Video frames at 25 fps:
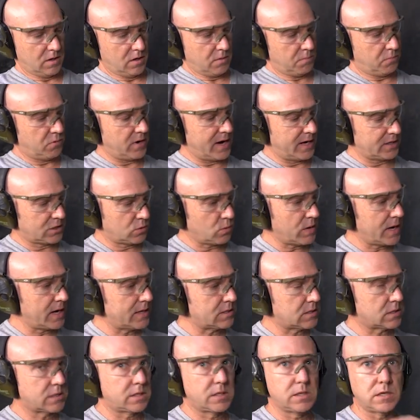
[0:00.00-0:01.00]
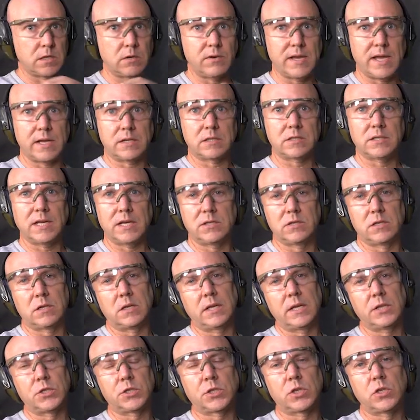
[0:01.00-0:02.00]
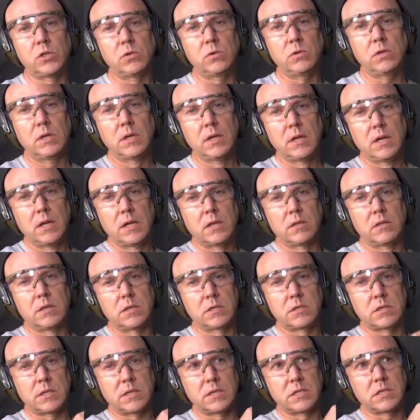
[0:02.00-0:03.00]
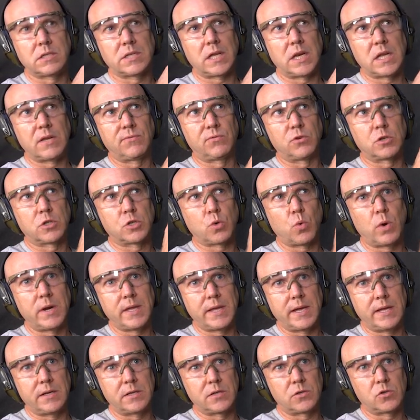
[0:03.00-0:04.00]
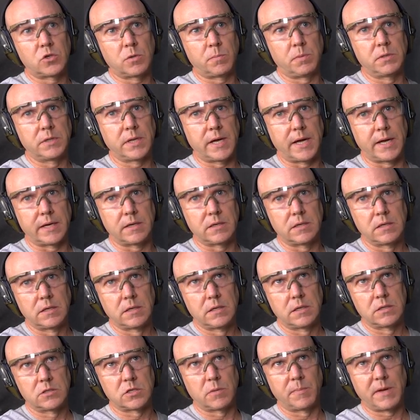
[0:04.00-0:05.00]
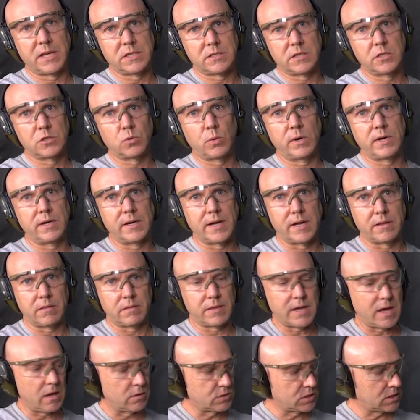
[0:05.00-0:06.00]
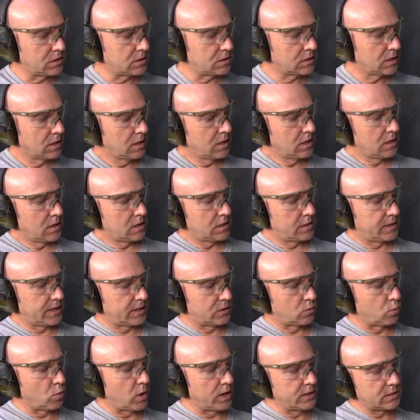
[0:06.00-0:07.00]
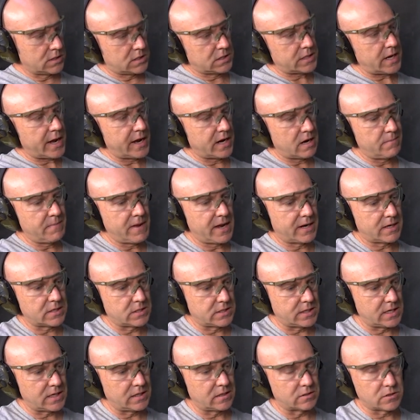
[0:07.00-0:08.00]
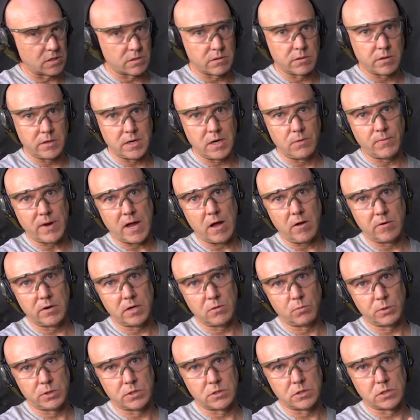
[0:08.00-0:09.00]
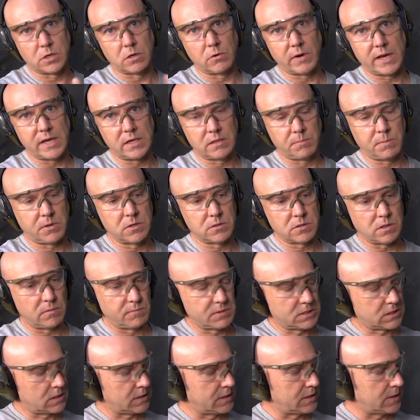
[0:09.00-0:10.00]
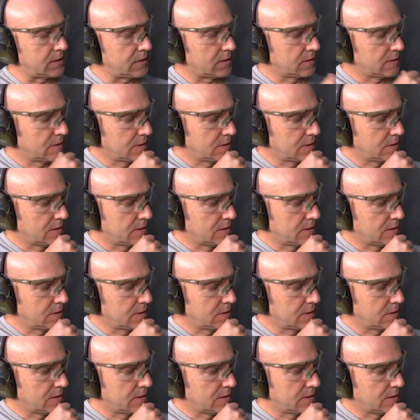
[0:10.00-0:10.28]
Price-wise, here at Tactical HQ, this is selling for $28,999. So basically 29,000. You get one Saiga magazine. It's a 30 rounder, which is great, because obviously